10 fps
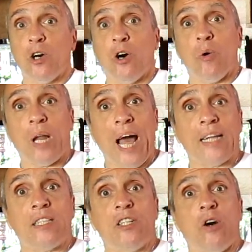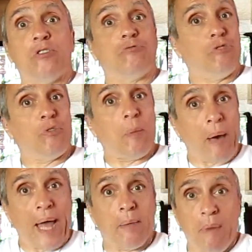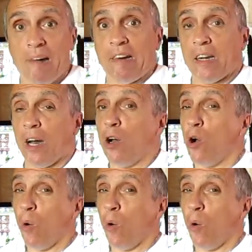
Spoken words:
who would like to know the truth about America.